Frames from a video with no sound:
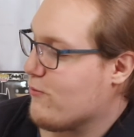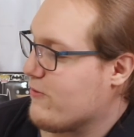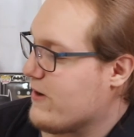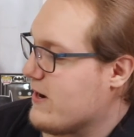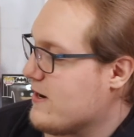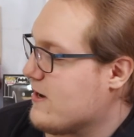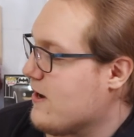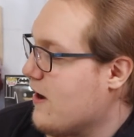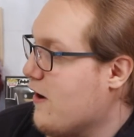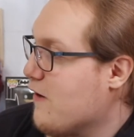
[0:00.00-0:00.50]

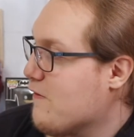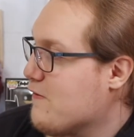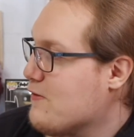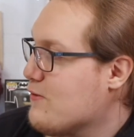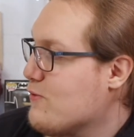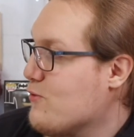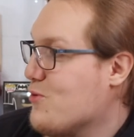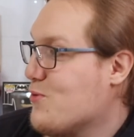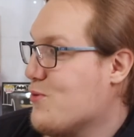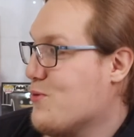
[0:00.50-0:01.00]
red
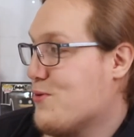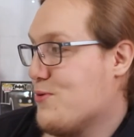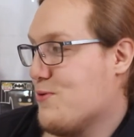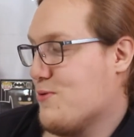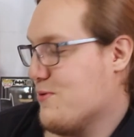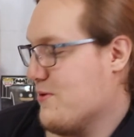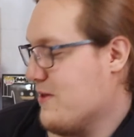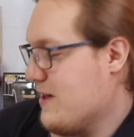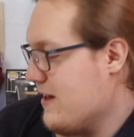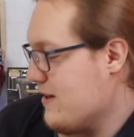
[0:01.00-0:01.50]
cover. Ooh,
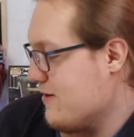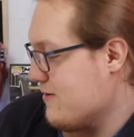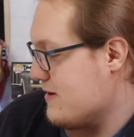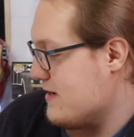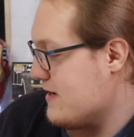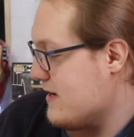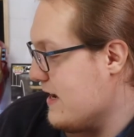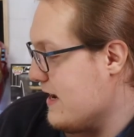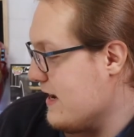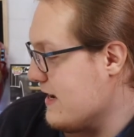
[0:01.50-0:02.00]
that
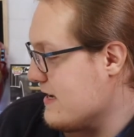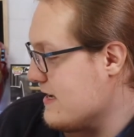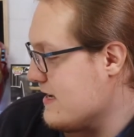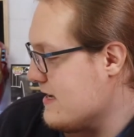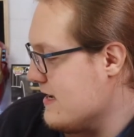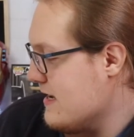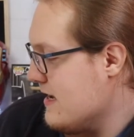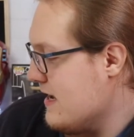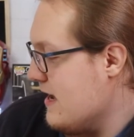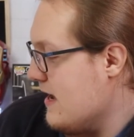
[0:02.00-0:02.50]
looks nice.
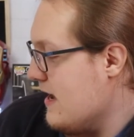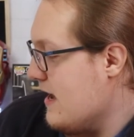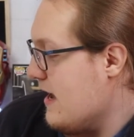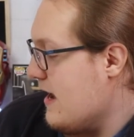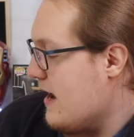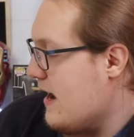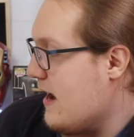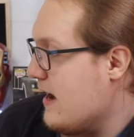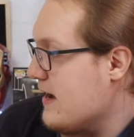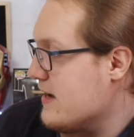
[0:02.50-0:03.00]

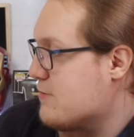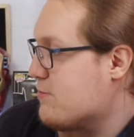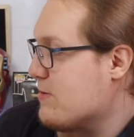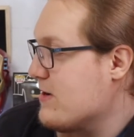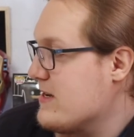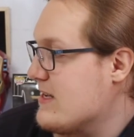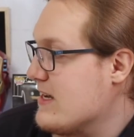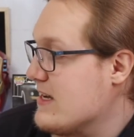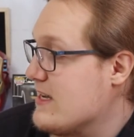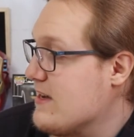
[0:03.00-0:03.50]
It's
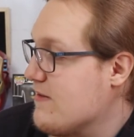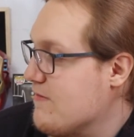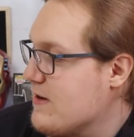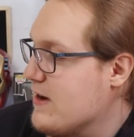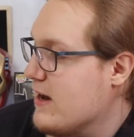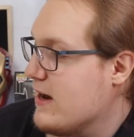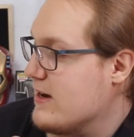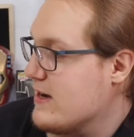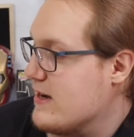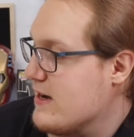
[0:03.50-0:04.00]
priced at
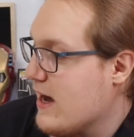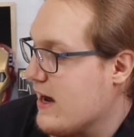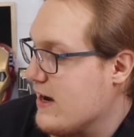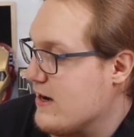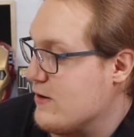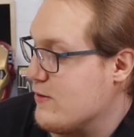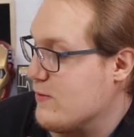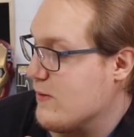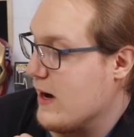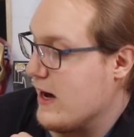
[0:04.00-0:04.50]

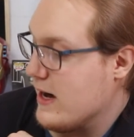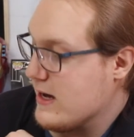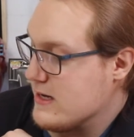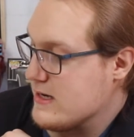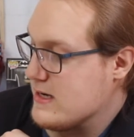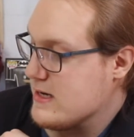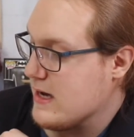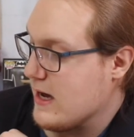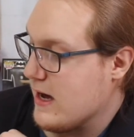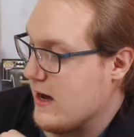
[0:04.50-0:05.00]
$7.99
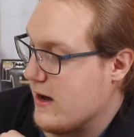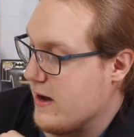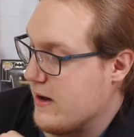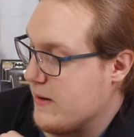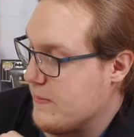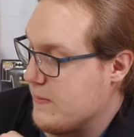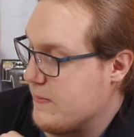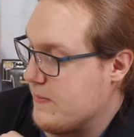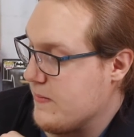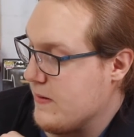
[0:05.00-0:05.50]
US,
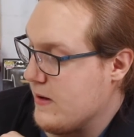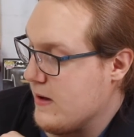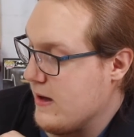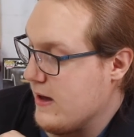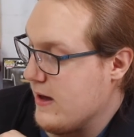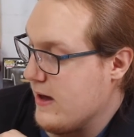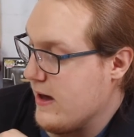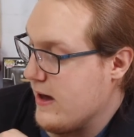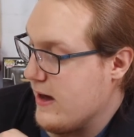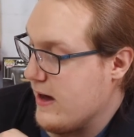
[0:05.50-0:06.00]

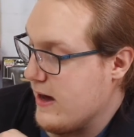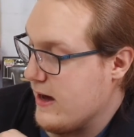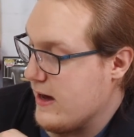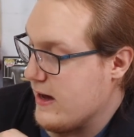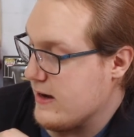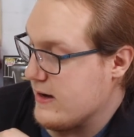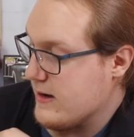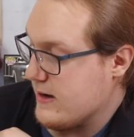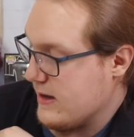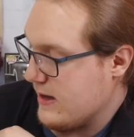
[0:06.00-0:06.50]

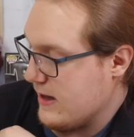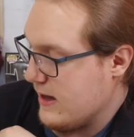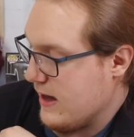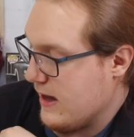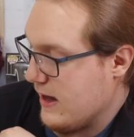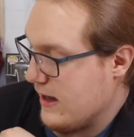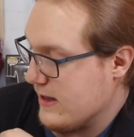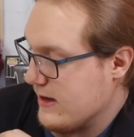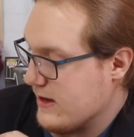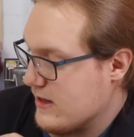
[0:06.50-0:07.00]
and
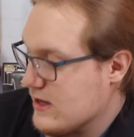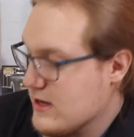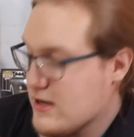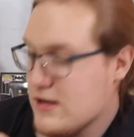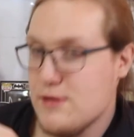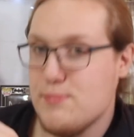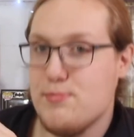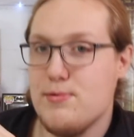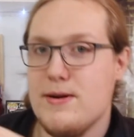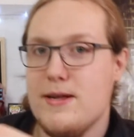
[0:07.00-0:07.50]
yeah, like this
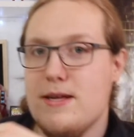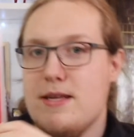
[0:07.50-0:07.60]
is pretty